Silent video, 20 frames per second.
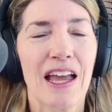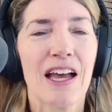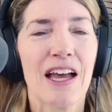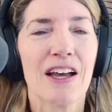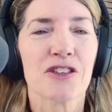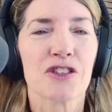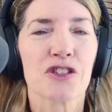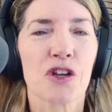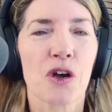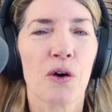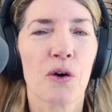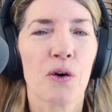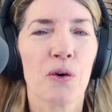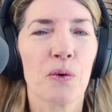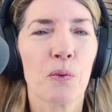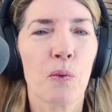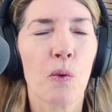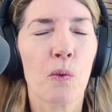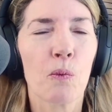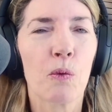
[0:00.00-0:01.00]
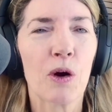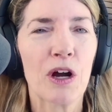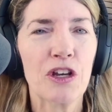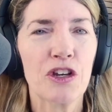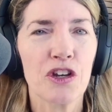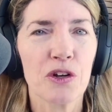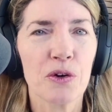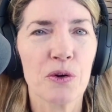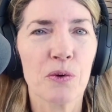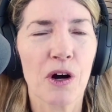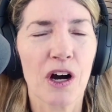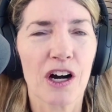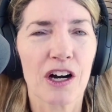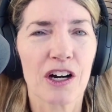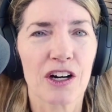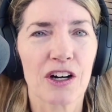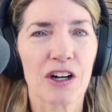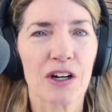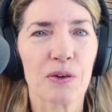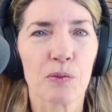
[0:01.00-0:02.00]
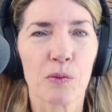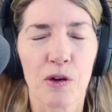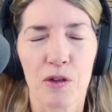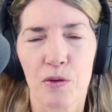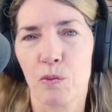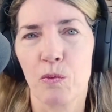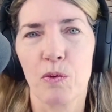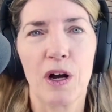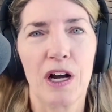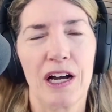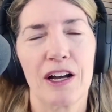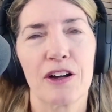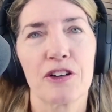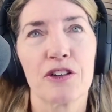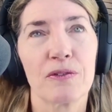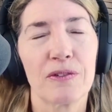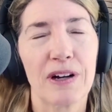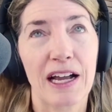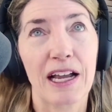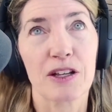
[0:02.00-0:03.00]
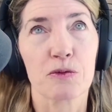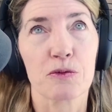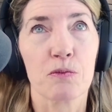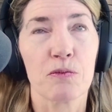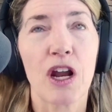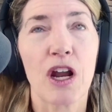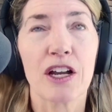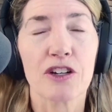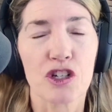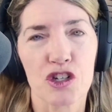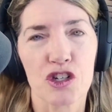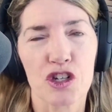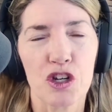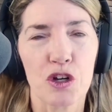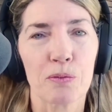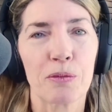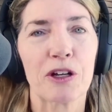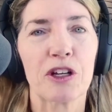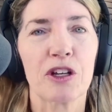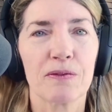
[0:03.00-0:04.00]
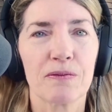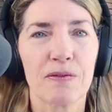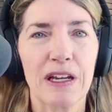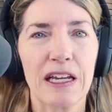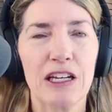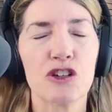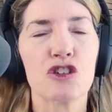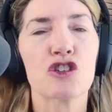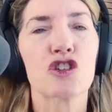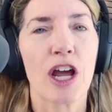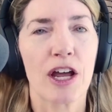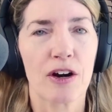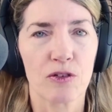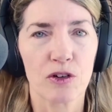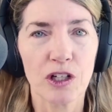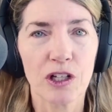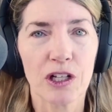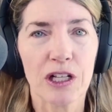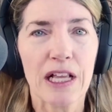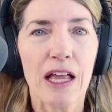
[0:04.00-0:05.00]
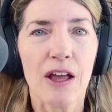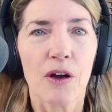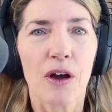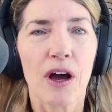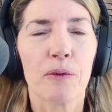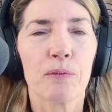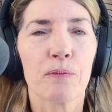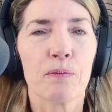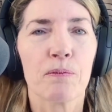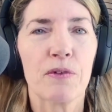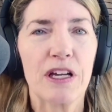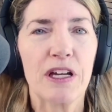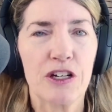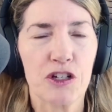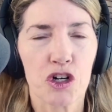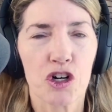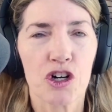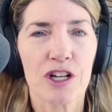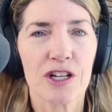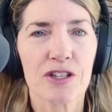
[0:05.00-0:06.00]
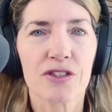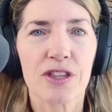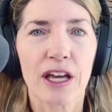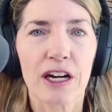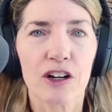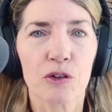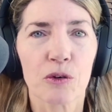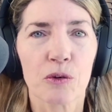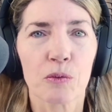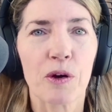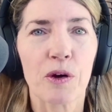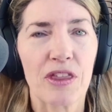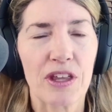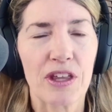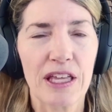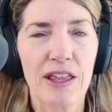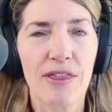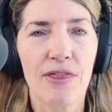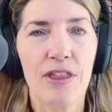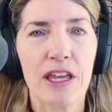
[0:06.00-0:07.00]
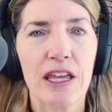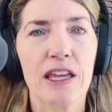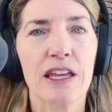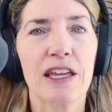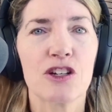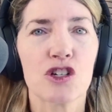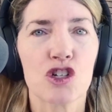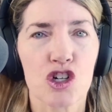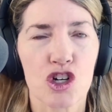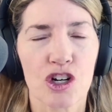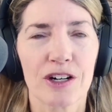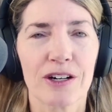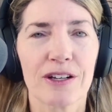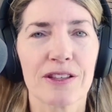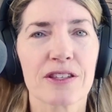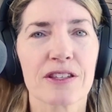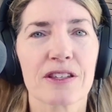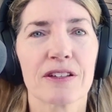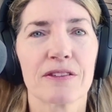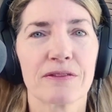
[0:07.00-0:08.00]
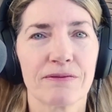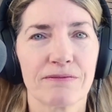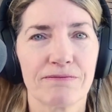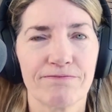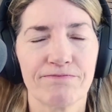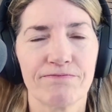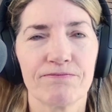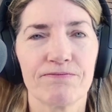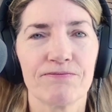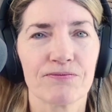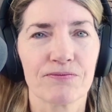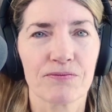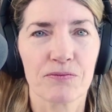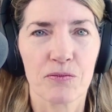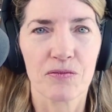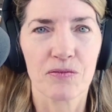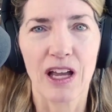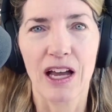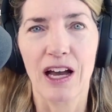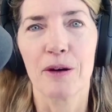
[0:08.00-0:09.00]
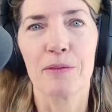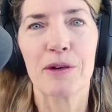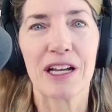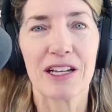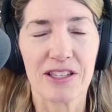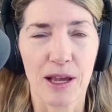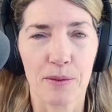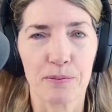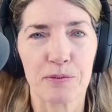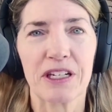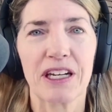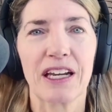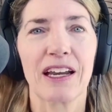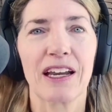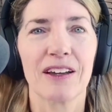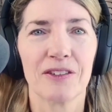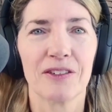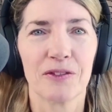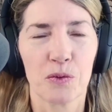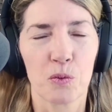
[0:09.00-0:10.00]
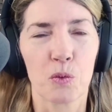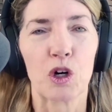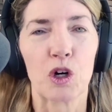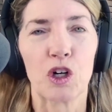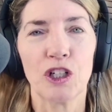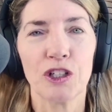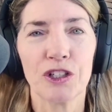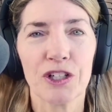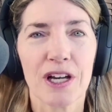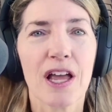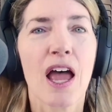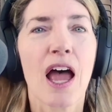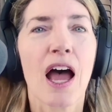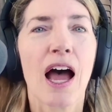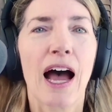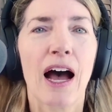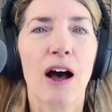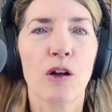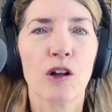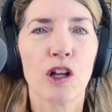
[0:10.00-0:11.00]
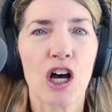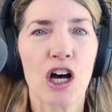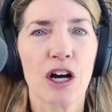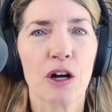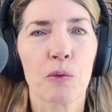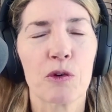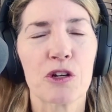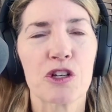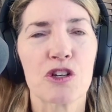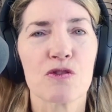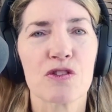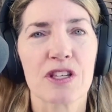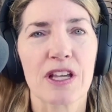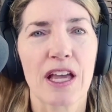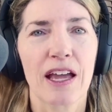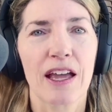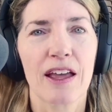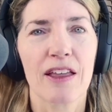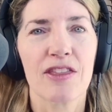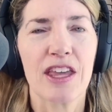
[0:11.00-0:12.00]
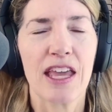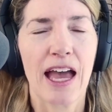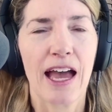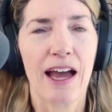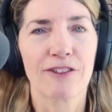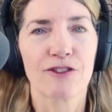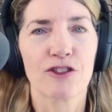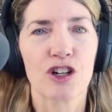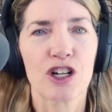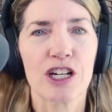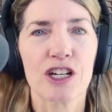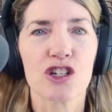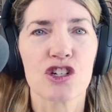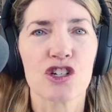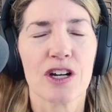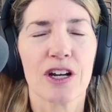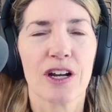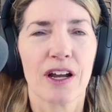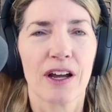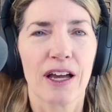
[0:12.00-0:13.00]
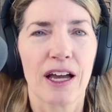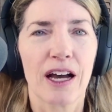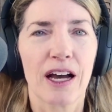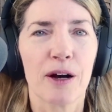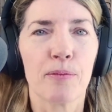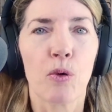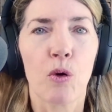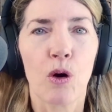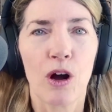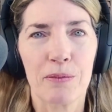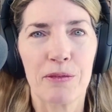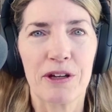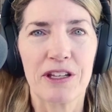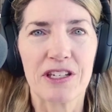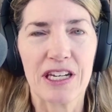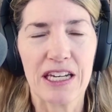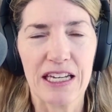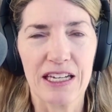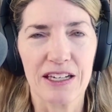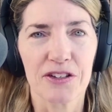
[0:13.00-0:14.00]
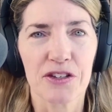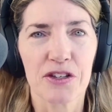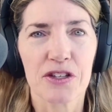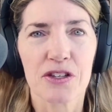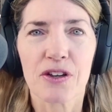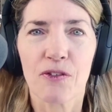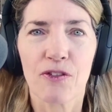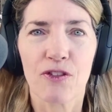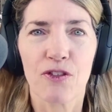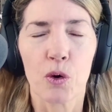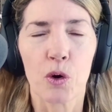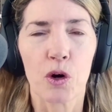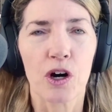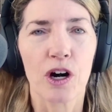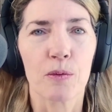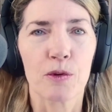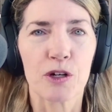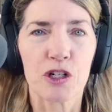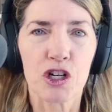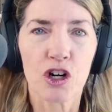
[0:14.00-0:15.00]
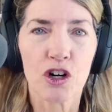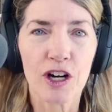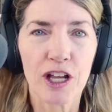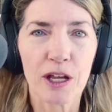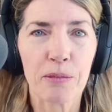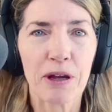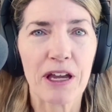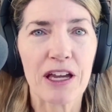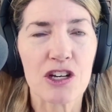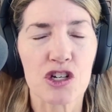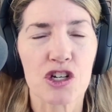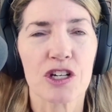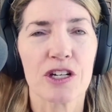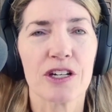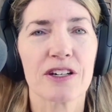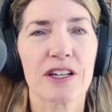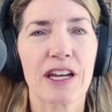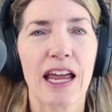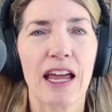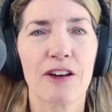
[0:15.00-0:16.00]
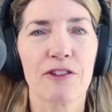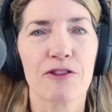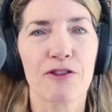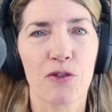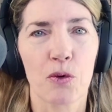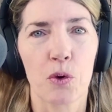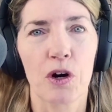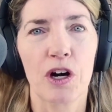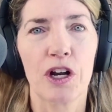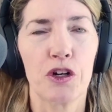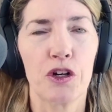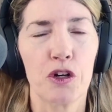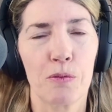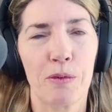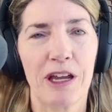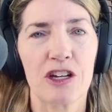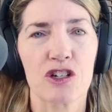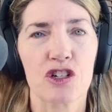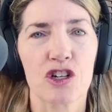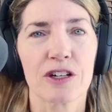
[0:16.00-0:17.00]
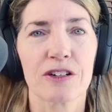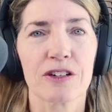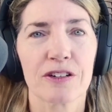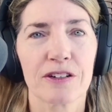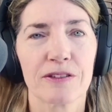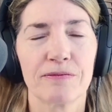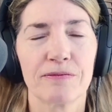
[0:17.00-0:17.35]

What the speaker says: So when you are, I guess not just you, but in general, internists that are within the insurance accepting world, how long would you say the average appointment is for a returning patient and for a new patient?